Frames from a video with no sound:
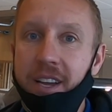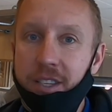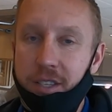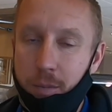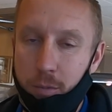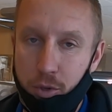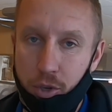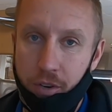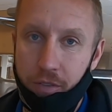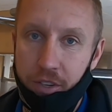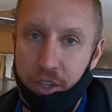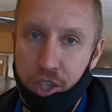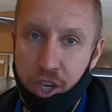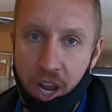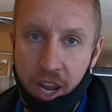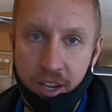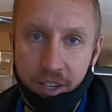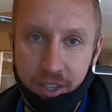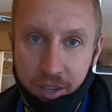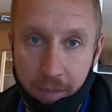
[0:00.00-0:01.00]
some sort of a
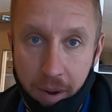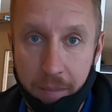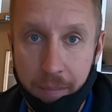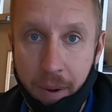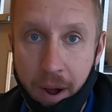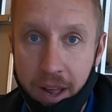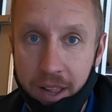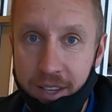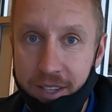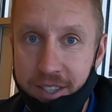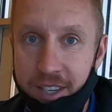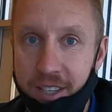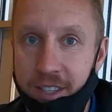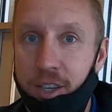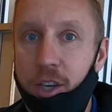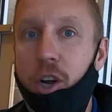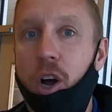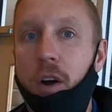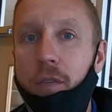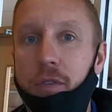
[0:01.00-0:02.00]
change to my policy
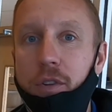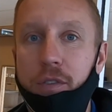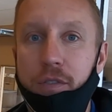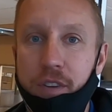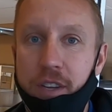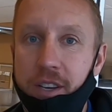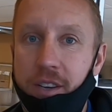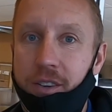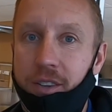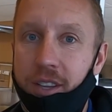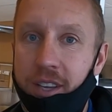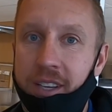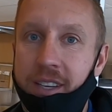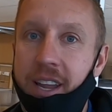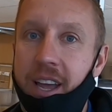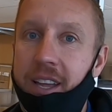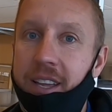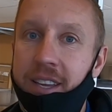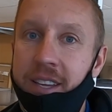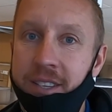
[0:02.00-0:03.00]
to cover the vehicle
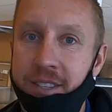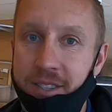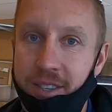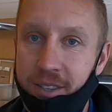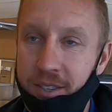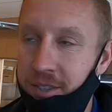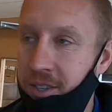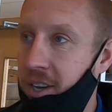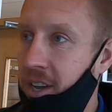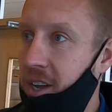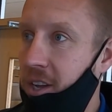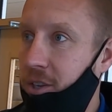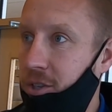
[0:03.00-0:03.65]
in that instance.